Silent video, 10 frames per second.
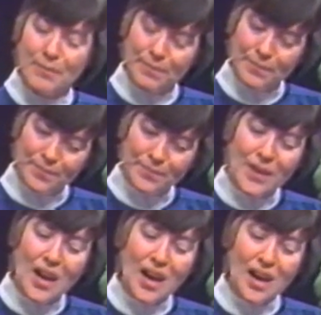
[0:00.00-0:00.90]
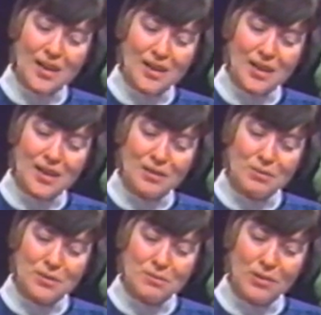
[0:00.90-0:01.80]
Mm, I think it
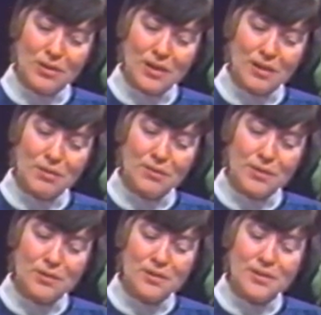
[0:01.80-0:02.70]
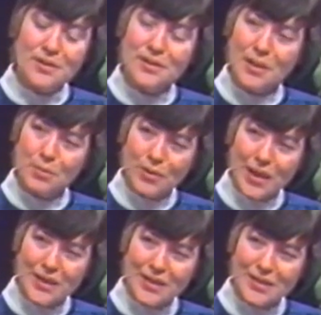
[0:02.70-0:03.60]
was more a refusal to
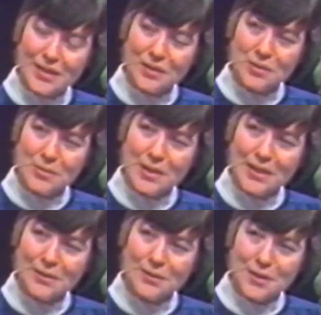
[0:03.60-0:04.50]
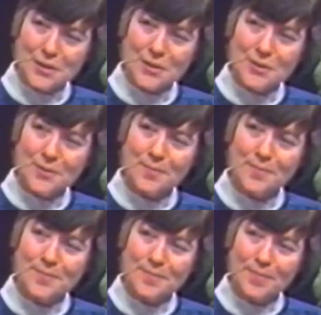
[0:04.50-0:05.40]
separate the human and the physical.
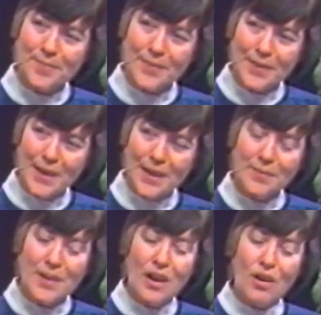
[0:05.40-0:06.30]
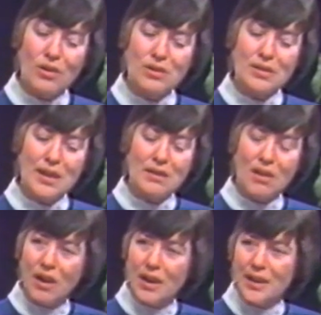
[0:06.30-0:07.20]
Okay? Or to get
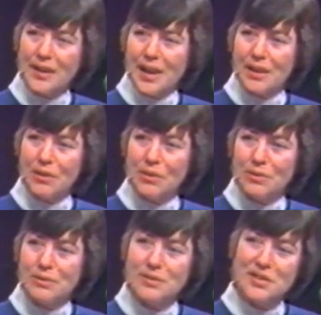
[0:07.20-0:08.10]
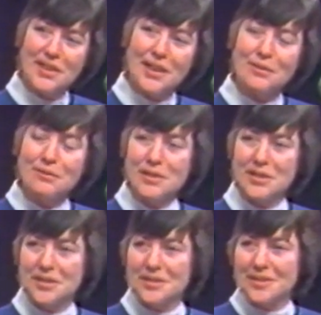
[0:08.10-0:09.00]
caught in that whole Verstehen
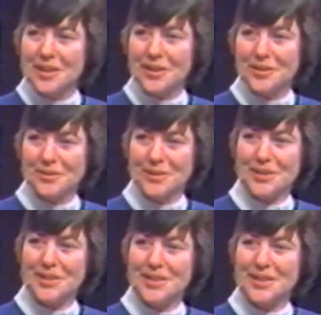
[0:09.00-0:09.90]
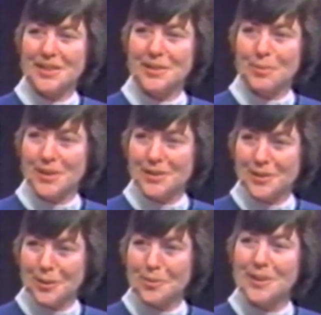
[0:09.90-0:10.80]
Wissen controversy that split
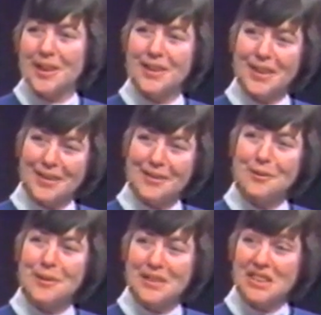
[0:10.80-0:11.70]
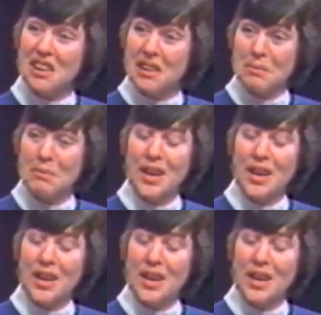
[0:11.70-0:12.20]
German and Anglo at the time.